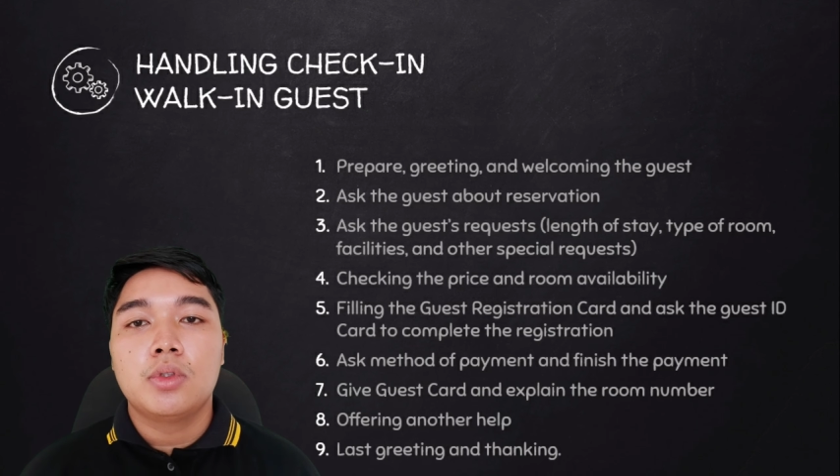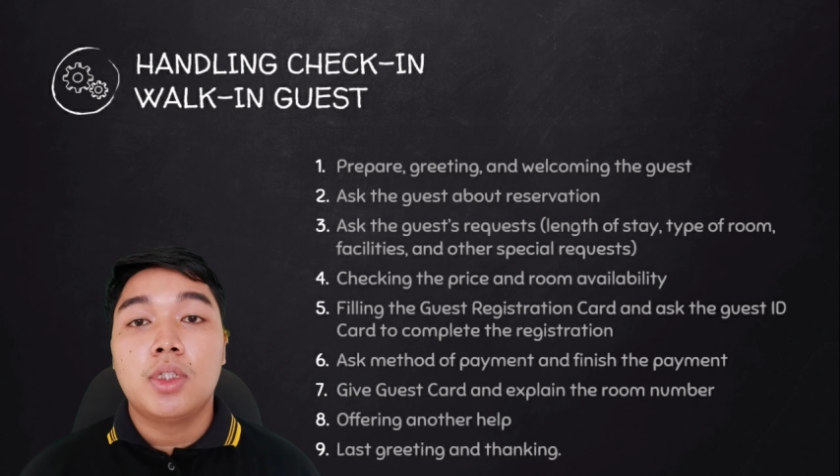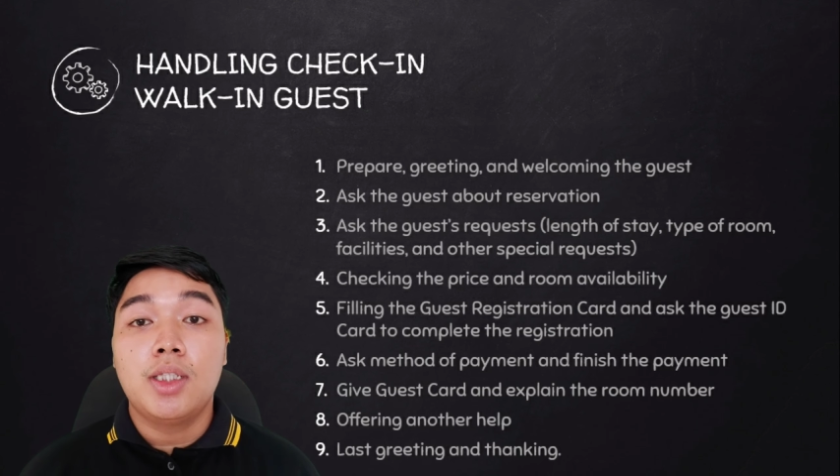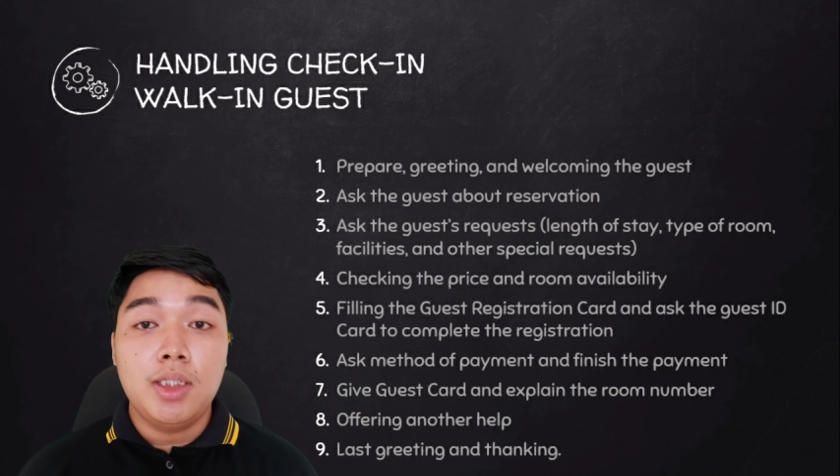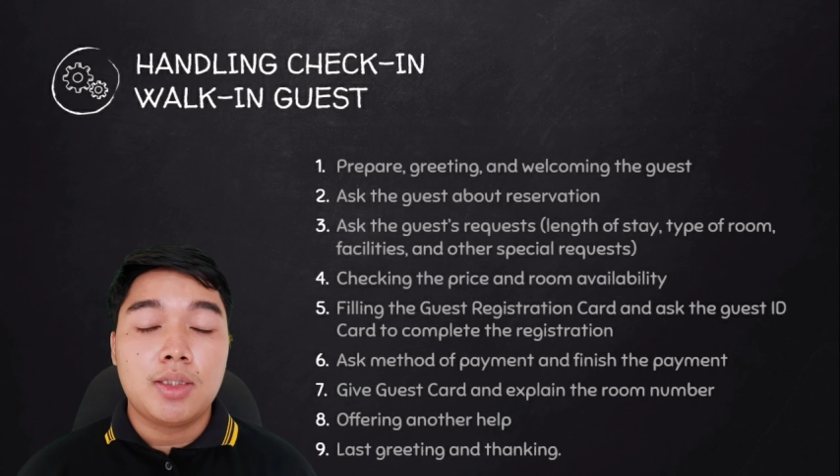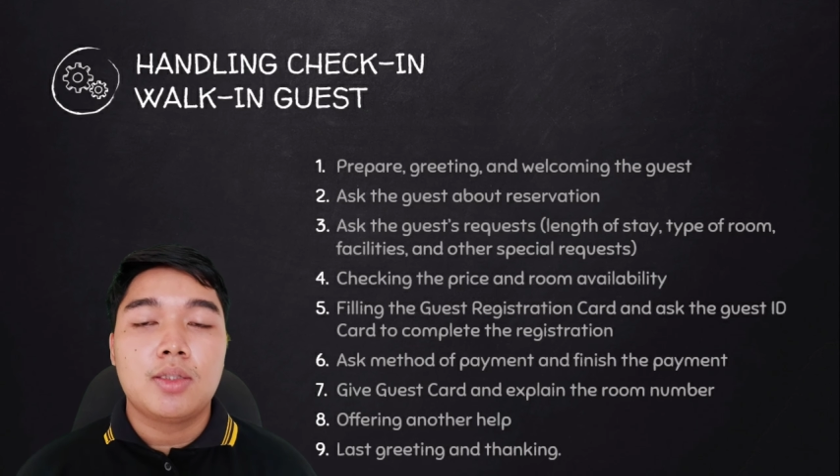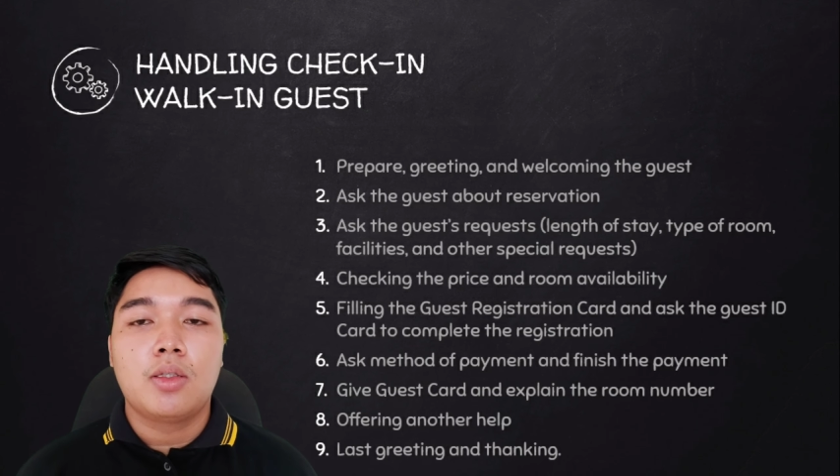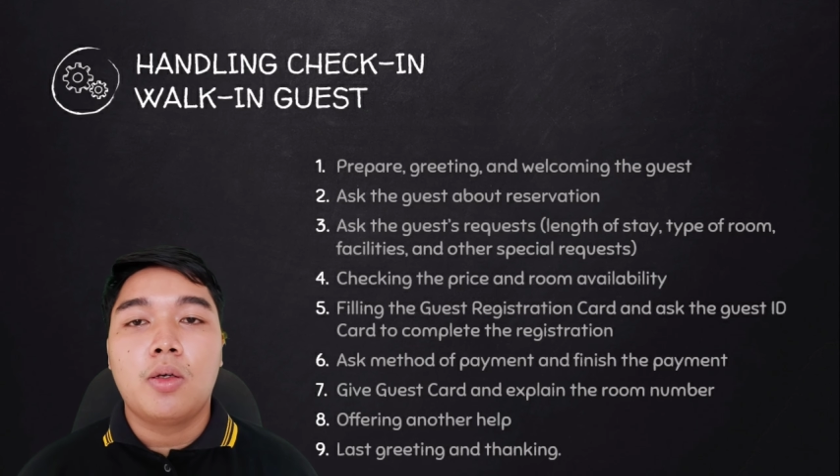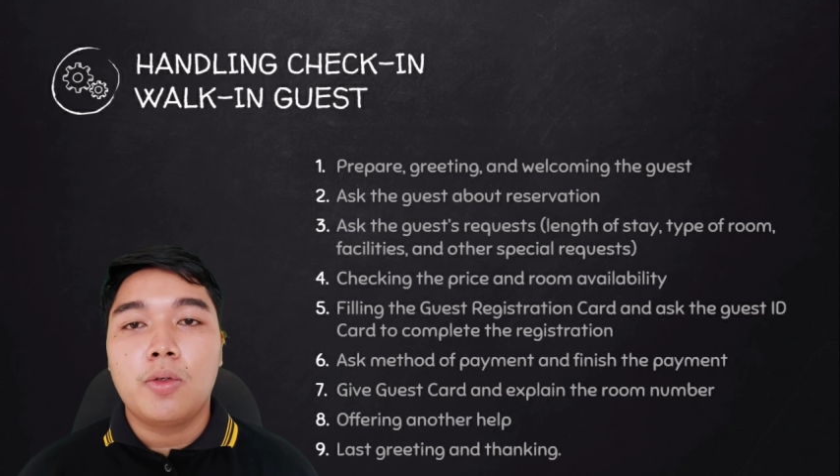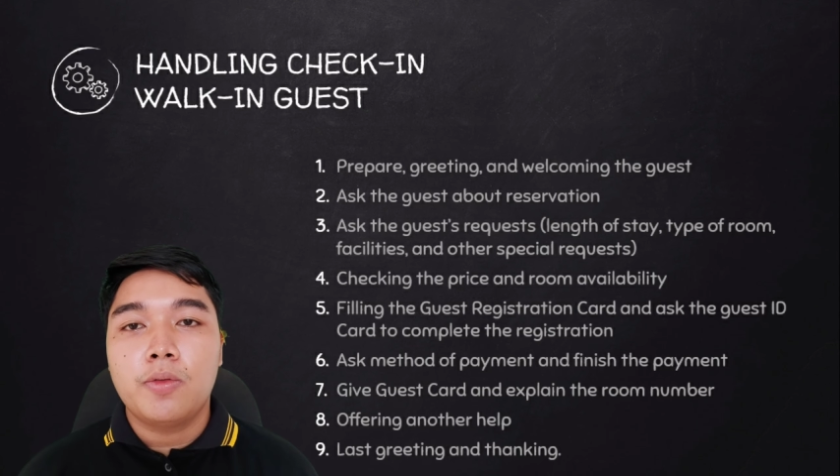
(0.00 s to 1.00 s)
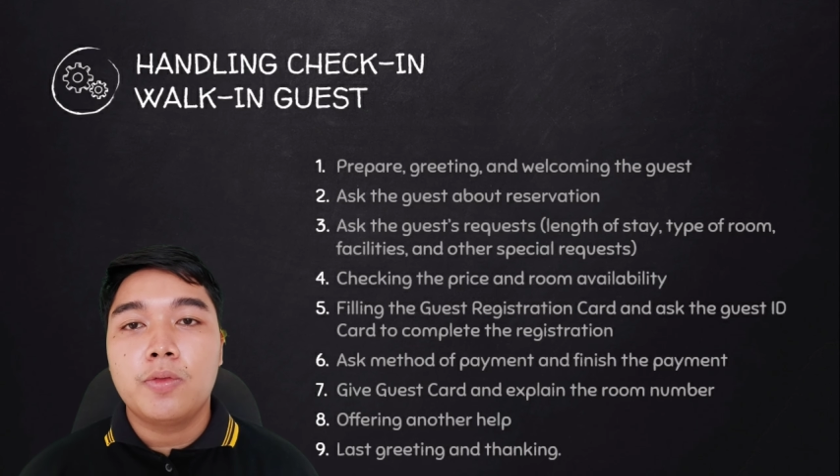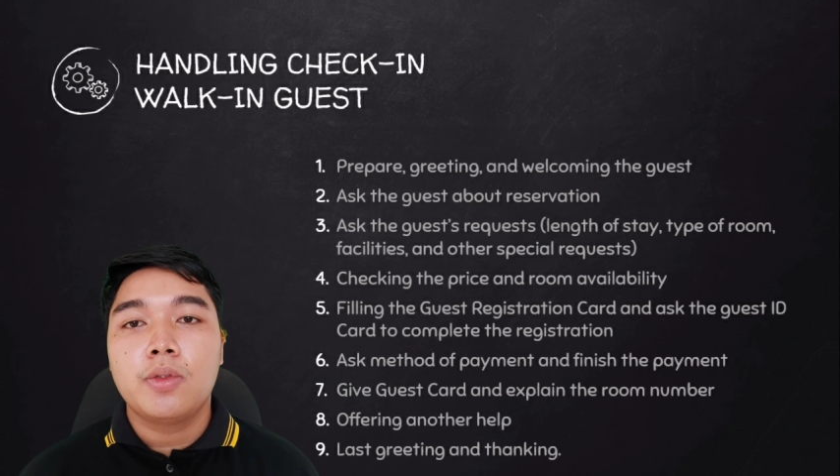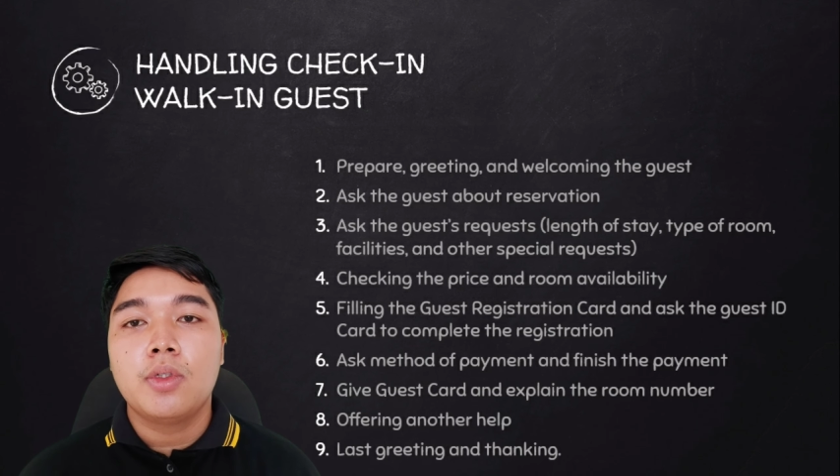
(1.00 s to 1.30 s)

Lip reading: the list of